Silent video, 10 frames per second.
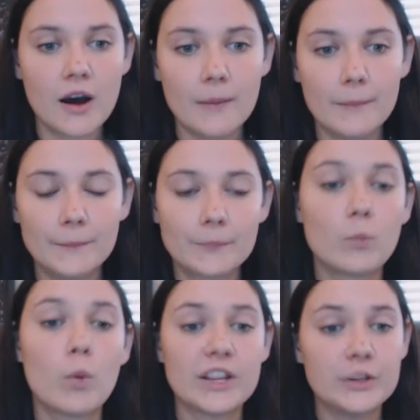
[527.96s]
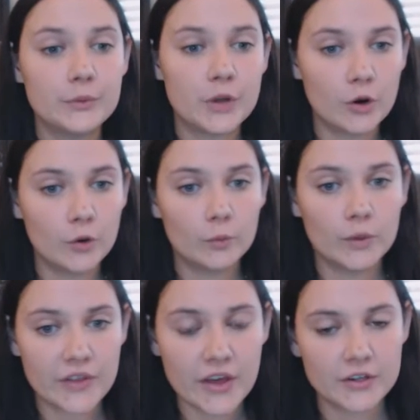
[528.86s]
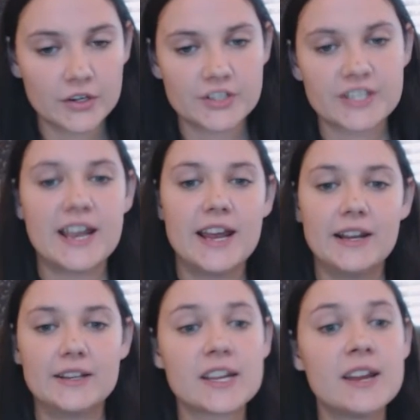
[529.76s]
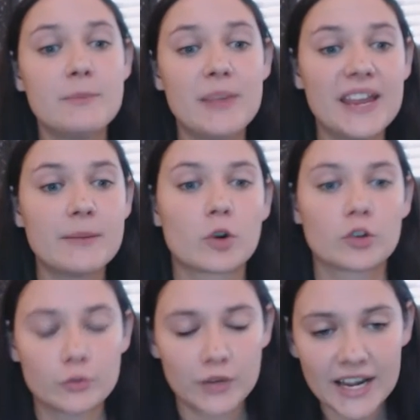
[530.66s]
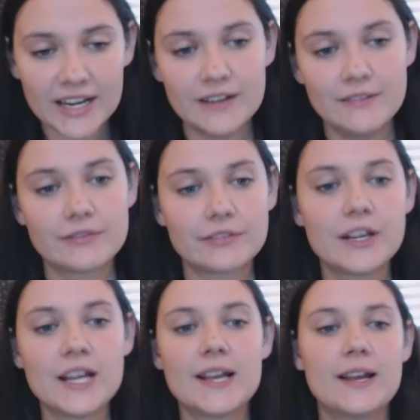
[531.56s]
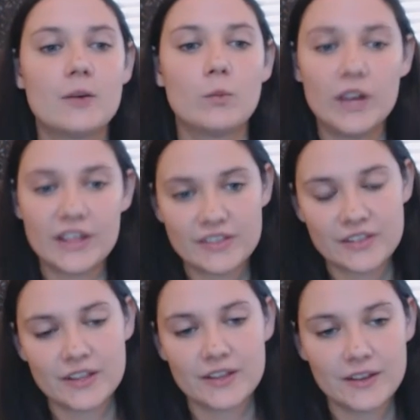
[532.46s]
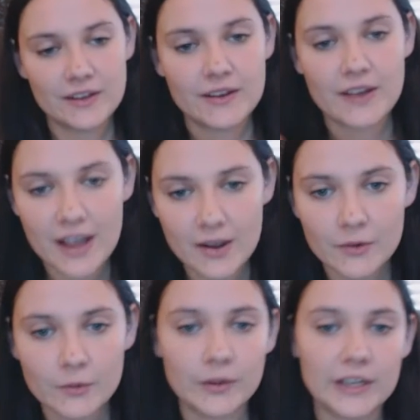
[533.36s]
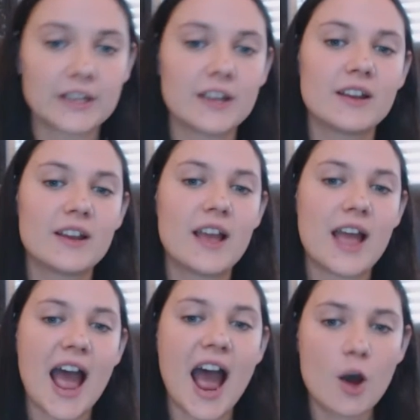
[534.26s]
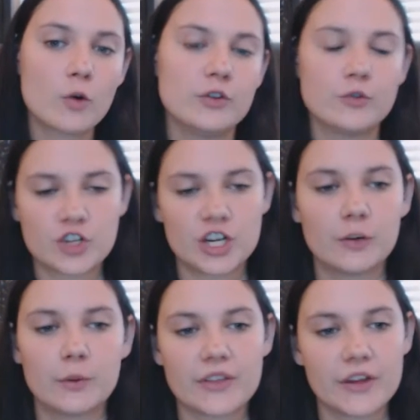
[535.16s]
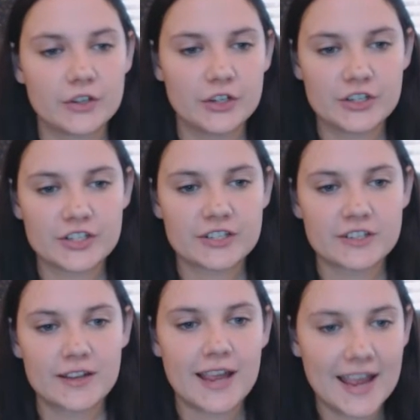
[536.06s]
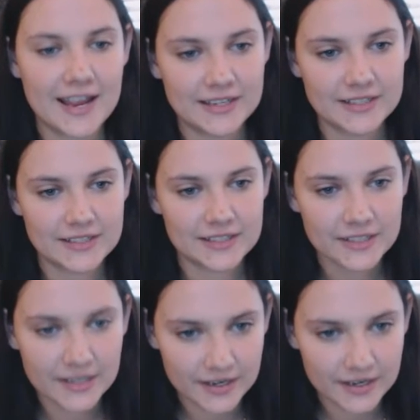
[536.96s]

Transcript: um, what you know with others and being more creative with like how you share with others and